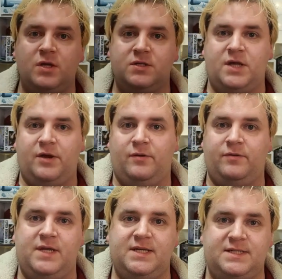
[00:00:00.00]
So
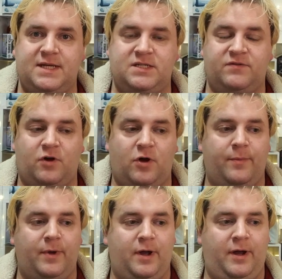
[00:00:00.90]
this is
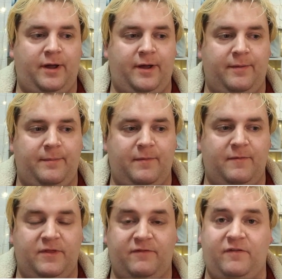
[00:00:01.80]
from
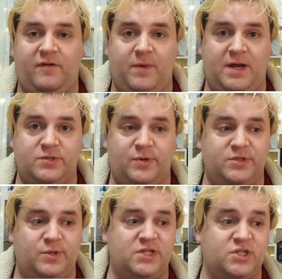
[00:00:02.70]
the 5th of May
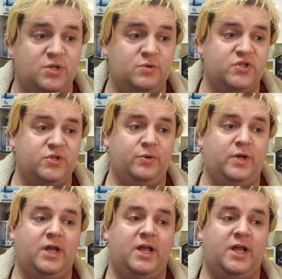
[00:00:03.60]
2022 to